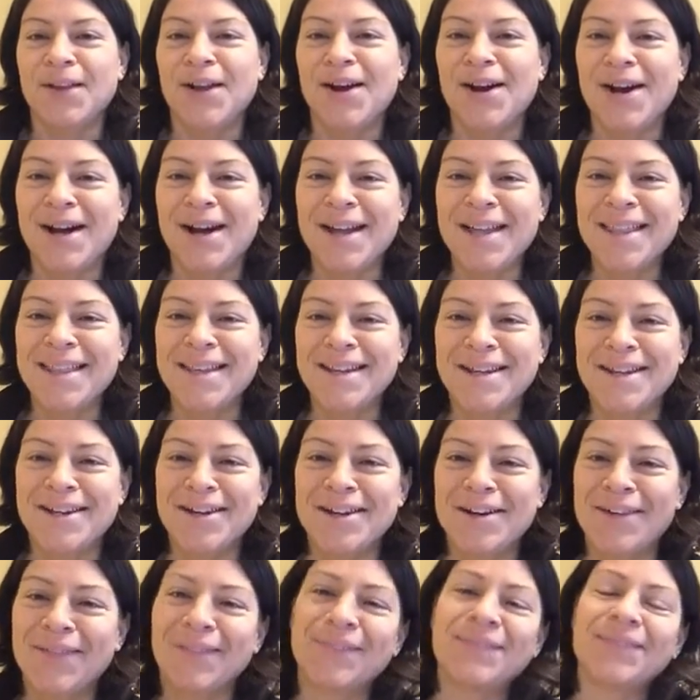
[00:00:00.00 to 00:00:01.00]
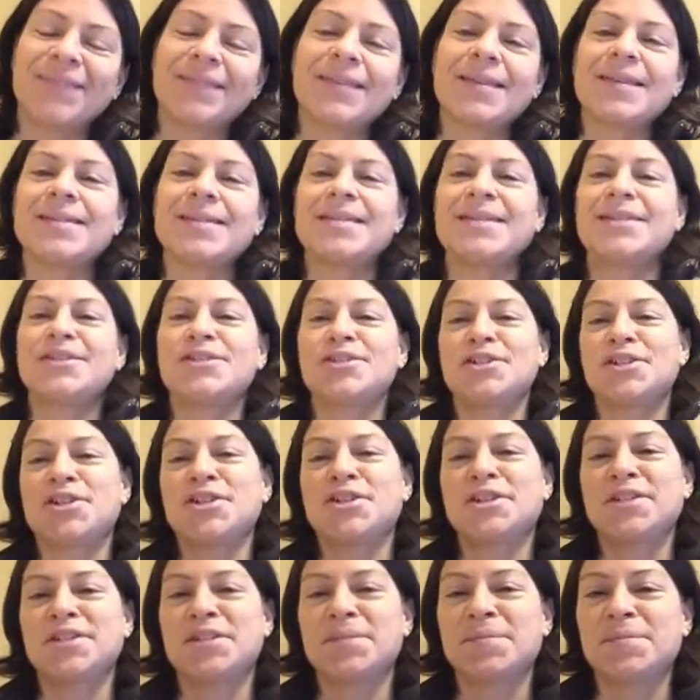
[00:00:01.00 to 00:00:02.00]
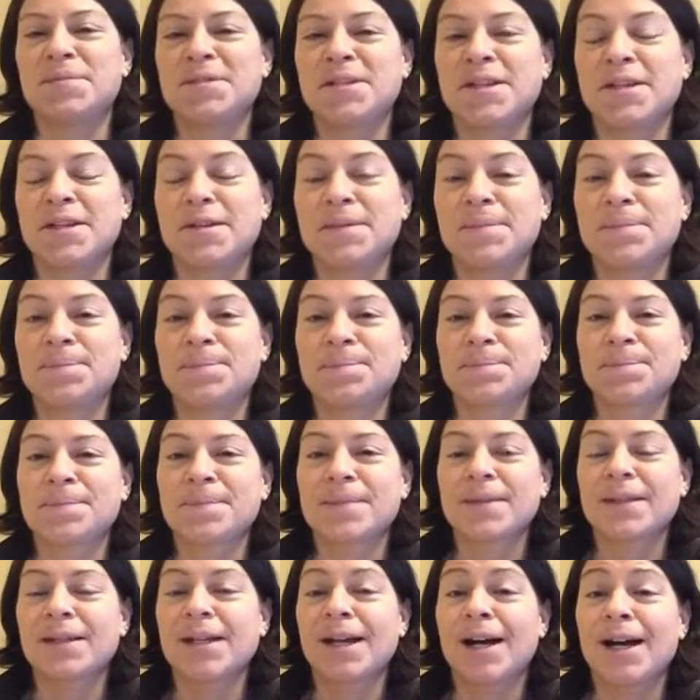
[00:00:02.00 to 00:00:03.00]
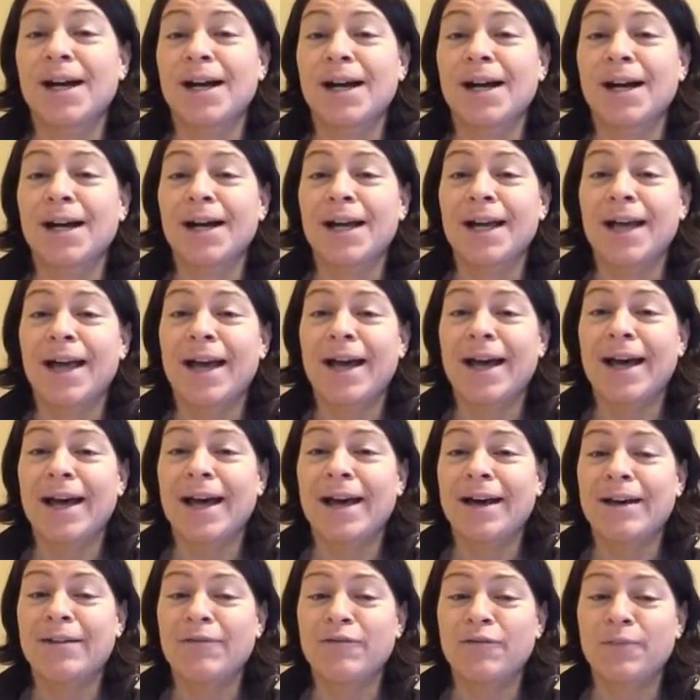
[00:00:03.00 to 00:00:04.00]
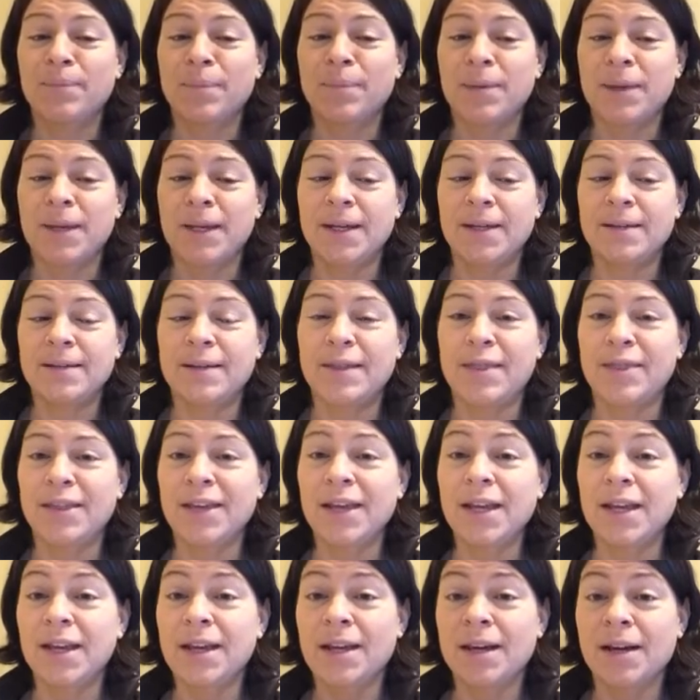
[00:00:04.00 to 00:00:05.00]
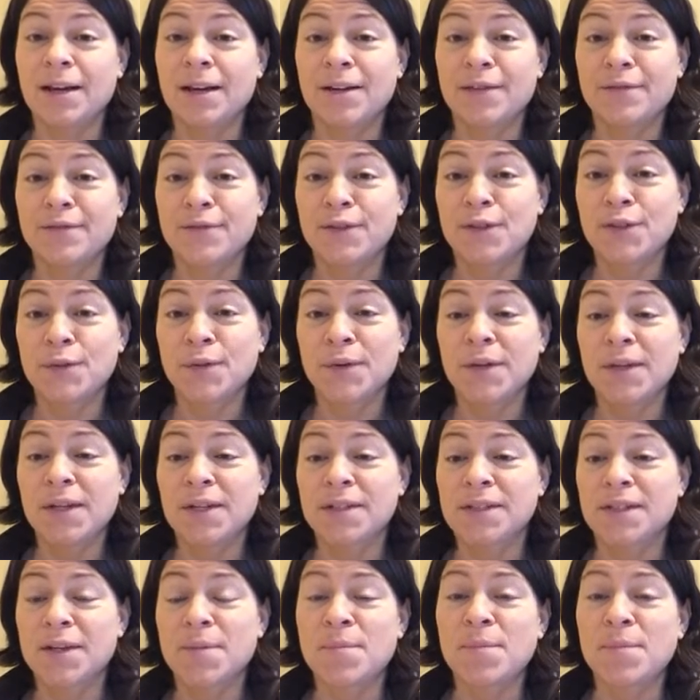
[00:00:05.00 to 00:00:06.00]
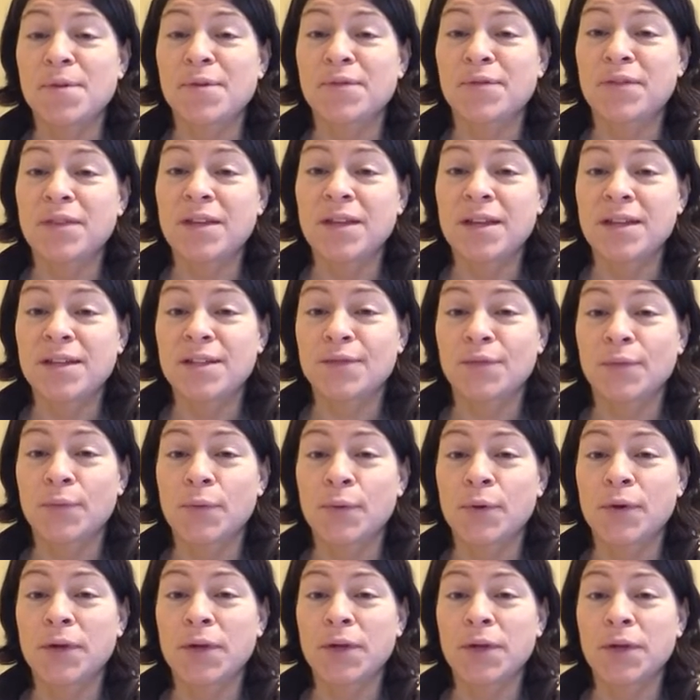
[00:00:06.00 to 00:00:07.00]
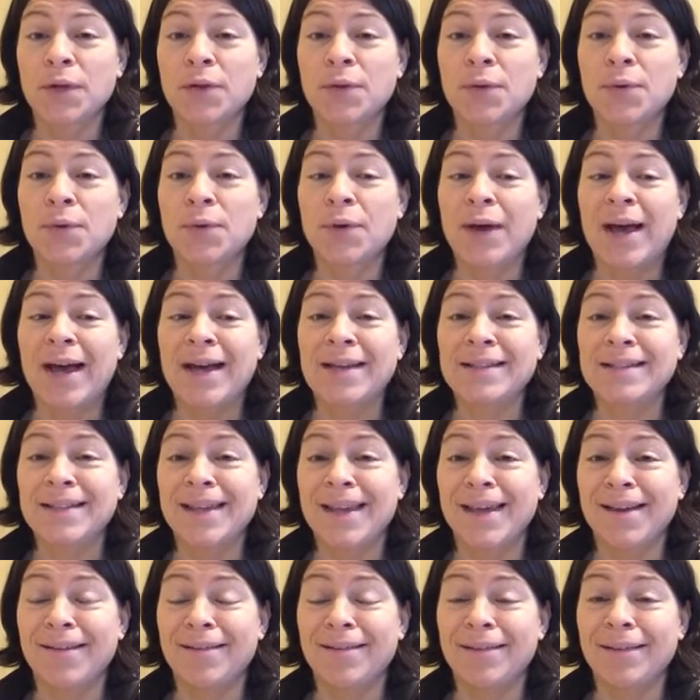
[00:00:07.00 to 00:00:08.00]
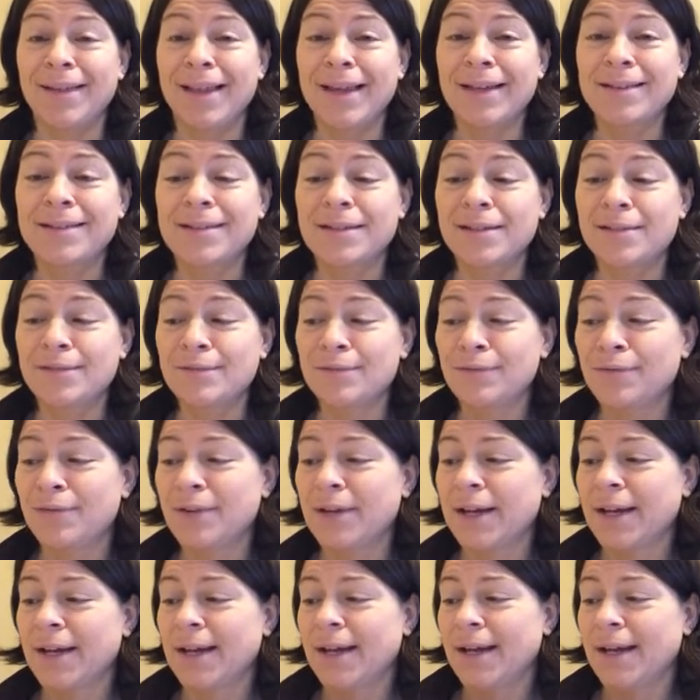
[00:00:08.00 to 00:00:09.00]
Hi there, this is Sherri Simpson. I have been thinking of doing some of these for you as a collective,